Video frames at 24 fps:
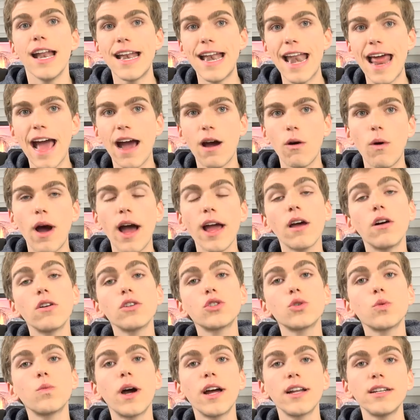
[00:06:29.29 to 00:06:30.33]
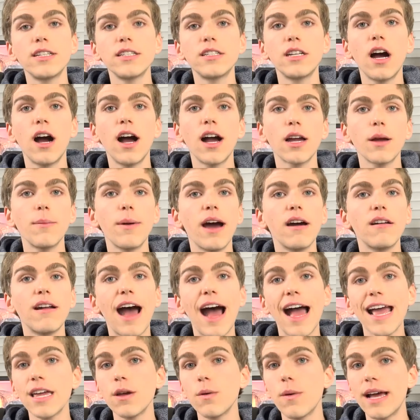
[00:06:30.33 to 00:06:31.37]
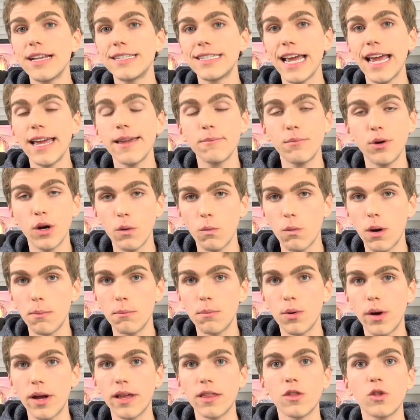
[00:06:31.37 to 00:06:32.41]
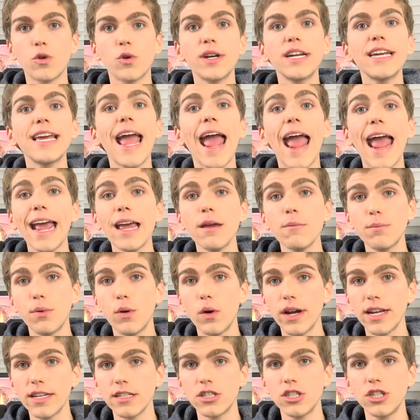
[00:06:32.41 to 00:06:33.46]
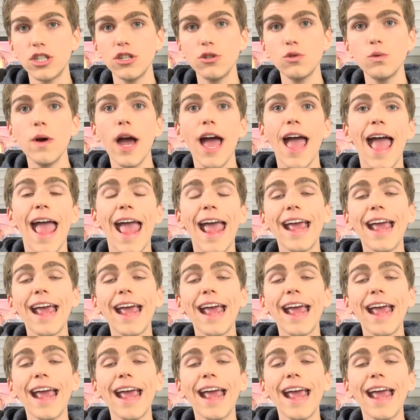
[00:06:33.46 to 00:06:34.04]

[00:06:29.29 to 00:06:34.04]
Now, I also wanted to talk about iOS 8.1.3, 8.2,